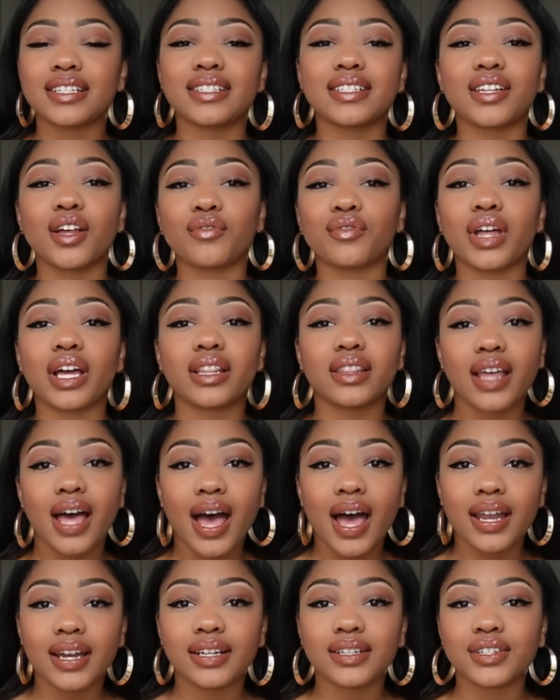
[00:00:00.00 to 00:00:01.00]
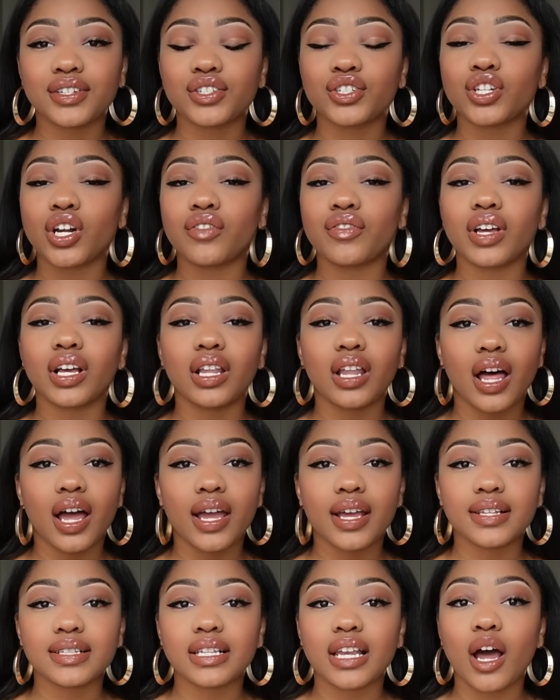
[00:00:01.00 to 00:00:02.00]
and stuff like that and just serving
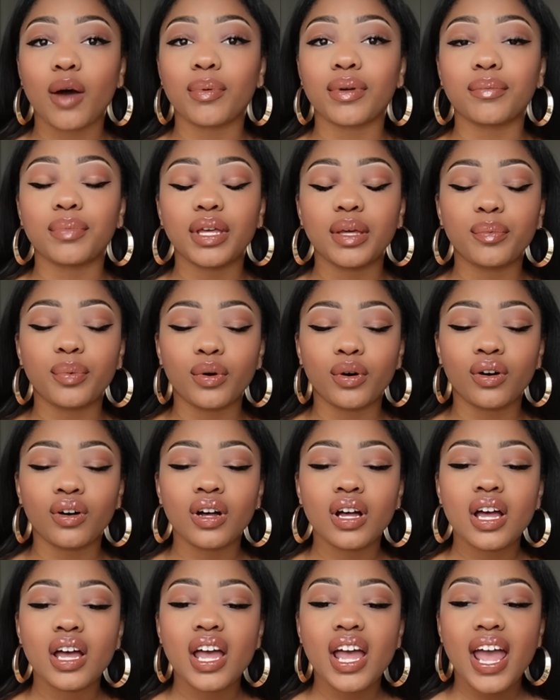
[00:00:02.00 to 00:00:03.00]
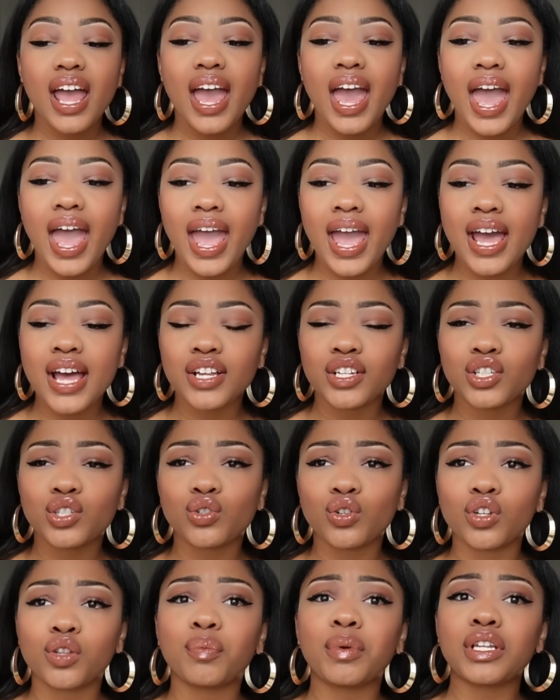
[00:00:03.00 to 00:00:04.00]
clients and helping people. And
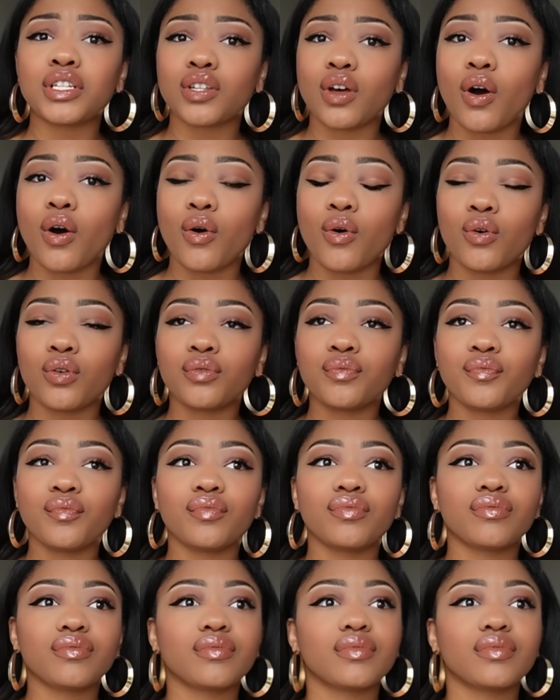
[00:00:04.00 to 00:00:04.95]
truth be told,